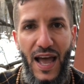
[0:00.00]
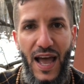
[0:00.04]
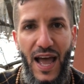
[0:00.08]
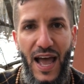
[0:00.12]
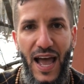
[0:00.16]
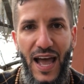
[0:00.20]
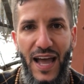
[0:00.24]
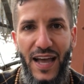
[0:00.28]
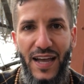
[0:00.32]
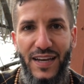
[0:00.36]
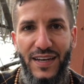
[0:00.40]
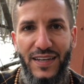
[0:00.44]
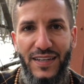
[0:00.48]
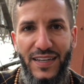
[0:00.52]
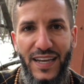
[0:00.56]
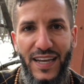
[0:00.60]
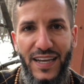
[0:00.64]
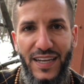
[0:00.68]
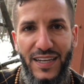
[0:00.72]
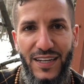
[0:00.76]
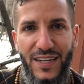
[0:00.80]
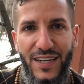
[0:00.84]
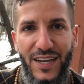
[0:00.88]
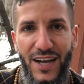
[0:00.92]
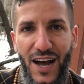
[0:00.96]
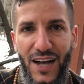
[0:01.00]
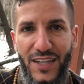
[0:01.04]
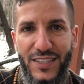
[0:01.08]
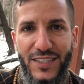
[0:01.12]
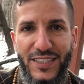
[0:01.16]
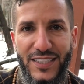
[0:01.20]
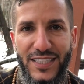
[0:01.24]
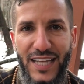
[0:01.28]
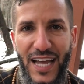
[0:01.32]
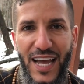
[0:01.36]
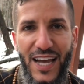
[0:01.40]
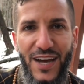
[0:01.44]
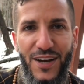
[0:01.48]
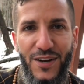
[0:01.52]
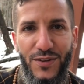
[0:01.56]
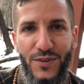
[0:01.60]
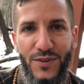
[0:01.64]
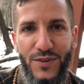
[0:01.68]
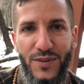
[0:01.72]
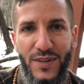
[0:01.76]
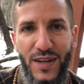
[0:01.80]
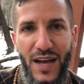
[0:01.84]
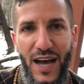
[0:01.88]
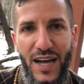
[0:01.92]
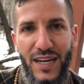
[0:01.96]
And it cuts
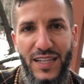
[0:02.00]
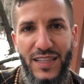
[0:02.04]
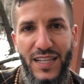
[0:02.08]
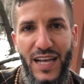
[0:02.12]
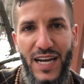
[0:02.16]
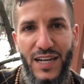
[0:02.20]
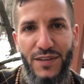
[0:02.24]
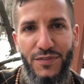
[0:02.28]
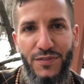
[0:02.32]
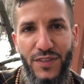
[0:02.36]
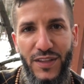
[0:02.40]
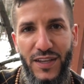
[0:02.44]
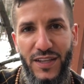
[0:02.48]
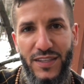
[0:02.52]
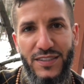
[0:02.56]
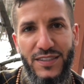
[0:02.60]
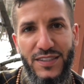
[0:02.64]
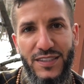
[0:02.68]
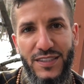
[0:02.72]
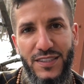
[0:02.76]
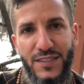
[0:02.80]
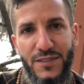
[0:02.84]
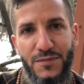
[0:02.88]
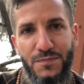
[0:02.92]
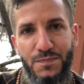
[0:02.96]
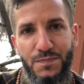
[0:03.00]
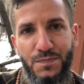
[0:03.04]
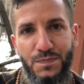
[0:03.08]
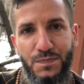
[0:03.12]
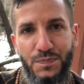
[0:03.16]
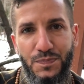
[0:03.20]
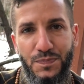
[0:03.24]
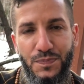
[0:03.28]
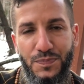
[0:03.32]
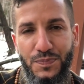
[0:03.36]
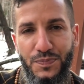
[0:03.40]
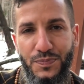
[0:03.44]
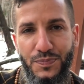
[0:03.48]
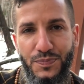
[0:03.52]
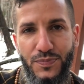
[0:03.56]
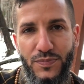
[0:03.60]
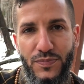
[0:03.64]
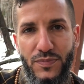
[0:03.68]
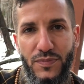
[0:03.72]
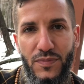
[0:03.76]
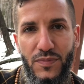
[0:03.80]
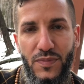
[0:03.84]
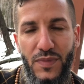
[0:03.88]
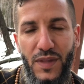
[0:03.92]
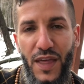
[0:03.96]
down on a lot of this
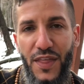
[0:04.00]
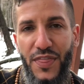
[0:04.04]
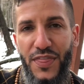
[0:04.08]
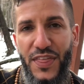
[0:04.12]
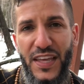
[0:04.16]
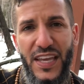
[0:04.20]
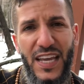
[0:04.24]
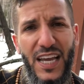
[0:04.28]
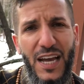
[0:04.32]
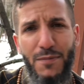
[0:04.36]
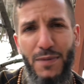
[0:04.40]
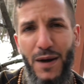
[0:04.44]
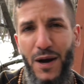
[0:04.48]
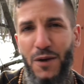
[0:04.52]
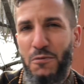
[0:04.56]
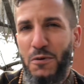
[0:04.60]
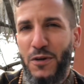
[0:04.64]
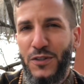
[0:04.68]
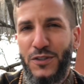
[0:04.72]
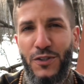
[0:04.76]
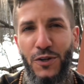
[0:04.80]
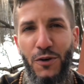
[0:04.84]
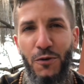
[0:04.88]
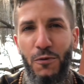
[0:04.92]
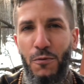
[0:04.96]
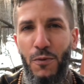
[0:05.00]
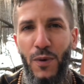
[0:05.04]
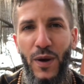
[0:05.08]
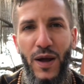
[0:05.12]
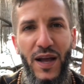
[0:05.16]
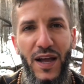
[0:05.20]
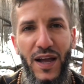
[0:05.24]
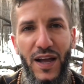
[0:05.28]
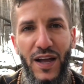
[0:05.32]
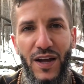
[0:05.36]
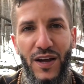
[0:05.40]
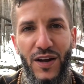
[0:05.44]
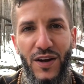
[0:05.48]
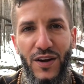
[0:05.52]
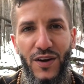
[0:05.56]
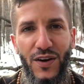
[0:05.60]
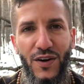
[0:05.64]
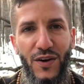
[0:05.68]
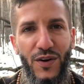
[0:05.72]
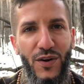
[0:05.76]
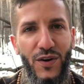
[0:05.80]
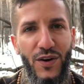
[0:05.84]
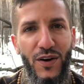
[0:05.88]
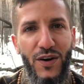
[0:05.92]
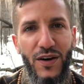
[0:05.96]
thinking about what to wear
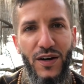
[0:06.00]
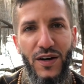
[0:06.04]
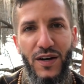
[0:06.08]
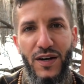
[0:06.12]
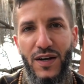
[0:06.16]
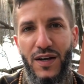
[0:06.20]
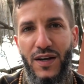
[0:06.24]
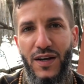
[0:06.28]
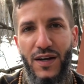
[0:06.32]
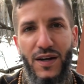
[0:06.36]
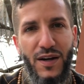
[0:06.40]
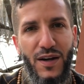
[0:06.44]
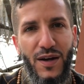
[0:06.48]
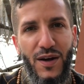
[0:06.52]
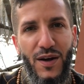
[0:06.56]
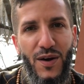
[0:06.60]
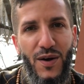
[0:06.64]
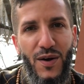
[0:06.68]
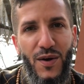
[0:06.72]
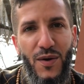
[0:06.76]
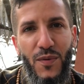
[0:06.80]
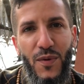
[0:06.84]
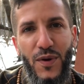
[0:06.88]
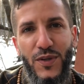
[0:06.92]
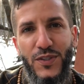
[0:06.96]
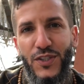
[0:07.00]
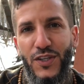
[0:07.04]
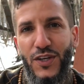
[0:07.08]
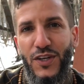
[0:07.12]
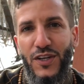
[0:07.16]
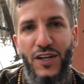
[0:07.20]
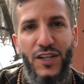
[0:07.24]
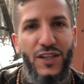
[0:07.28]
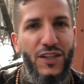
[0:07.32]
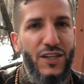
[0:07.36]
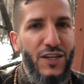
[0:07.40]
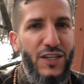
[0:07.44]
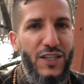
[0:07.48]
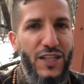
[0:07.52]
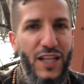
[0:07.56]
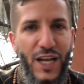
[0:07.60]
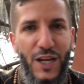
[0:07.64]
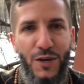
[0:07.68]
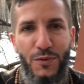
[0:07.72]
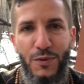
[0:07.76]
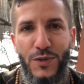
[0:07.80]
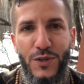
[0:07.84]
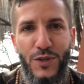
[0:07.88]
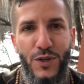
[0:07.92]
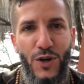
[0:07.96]
or what you're gonna look
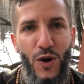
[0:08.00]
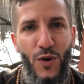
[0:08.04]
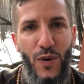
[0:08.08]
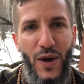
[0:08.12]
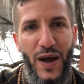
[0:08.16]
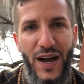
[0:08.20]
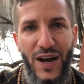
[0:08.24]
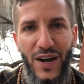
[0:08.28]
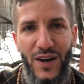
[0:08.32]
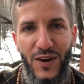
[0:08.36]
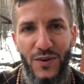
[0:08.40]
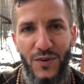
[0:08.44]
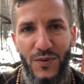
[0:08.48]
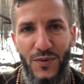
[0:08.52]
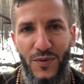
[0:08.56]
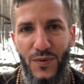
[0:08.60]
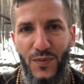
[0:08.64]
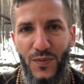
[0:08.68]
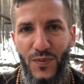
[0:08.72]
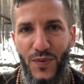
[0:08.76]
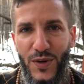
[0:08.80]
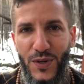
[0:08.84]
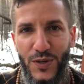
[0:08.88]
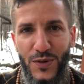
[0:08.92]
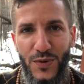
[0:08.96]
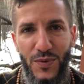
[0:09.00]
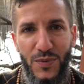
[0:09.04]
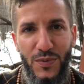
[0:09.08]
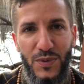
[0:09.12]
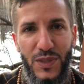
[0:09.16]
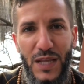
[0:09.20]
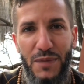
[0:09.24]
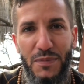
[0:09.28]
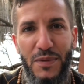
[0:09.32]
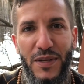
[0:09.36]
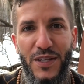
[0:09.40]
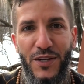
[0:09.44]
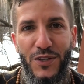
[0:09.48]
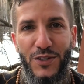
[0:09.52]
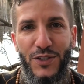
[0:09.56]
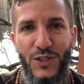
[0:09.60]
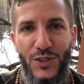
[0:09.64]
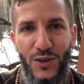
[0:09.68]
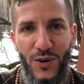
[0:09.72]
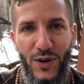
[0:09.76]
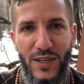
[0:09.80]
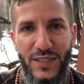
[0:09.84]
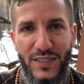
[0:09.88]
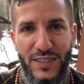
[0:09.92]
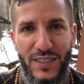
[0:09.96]
like when you go out. When you limit your
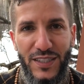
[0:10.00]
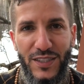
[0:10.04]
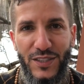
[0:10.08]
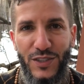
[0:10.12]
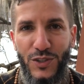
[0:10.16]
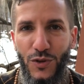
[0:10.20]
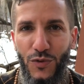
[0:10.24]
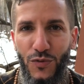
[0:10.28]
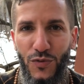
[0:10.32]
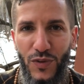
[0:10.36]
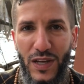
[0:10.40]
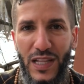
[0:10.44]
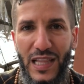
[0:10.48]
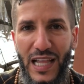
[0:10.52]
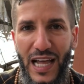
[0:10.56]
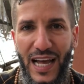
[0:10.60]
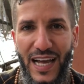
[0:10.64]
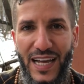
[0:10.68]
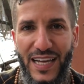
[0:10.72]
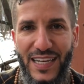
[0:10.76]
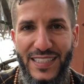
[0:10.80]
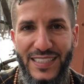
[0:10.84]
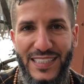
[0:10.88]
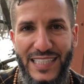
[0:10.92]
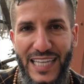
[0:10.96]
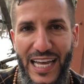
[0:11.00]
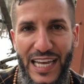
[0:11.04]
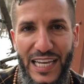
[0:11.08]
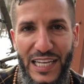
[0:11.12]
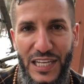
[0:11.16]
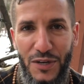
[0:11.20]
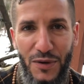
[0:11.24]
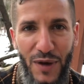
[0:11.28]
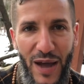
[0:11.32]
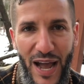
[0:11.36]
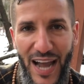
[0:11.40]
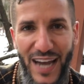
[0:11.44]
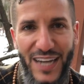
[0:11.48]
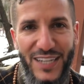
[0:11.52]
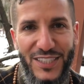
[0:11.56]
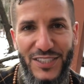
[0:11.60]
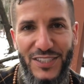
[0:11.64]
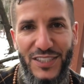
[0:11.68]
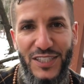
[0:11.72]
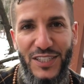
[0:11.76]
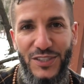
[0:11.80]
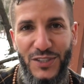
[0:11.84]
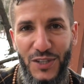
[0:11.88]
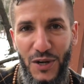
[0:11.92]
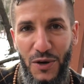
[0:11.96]
choices, you realize that you
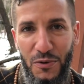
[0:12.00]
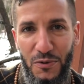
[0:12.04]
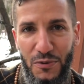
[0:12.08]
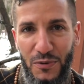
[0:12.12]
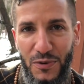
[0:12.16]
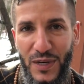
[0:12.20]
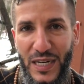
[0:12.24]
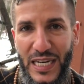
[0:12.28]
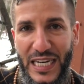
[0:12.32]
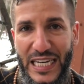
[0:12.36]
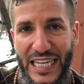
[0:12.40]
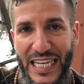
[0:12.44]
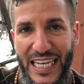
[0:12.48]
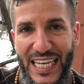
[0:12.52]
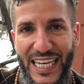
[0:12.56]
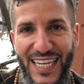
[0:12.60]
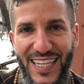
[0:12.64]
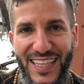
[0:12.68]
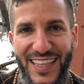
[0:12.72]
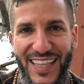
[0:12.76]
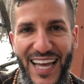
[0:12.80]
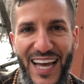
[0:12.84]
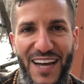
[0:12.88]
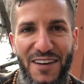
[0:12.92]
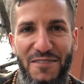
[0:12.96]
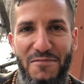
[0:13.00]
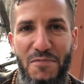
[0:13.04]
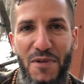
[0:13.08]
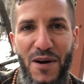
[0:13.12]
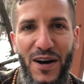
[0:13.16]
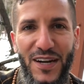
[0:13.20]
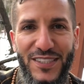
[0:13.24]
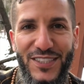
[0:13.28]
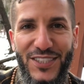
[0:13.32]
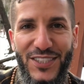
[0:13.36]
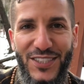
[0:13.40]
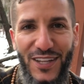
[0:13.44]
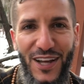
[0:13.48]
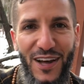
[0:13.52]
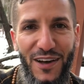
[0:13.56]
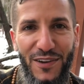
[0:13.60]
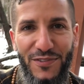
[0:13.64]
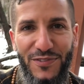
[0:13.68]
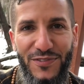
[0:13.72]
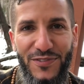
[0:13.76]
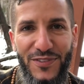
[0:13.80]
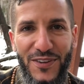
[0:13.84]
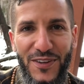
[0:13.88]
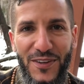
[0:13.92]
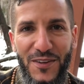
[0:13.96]
actually don't need that much
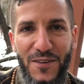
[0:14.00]
stuff.